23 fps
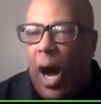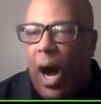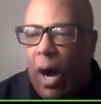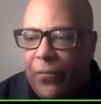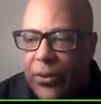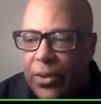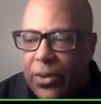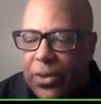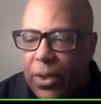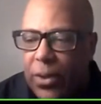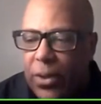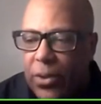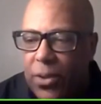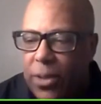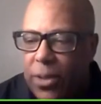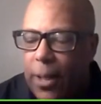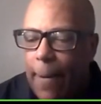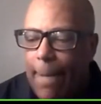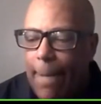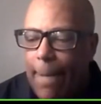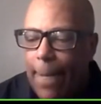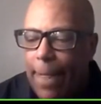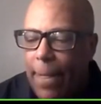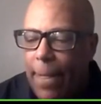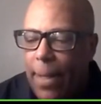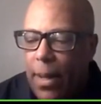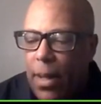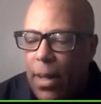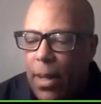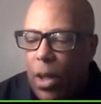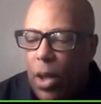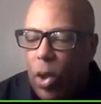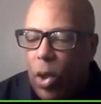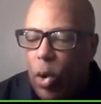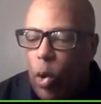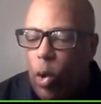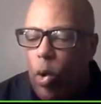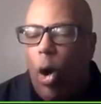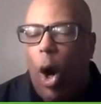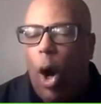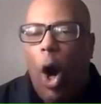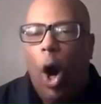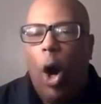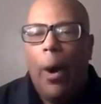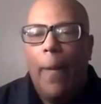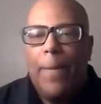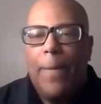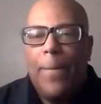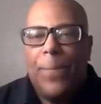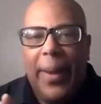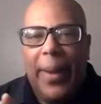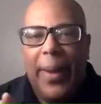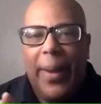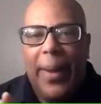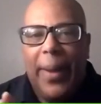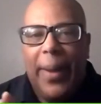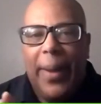officers, who are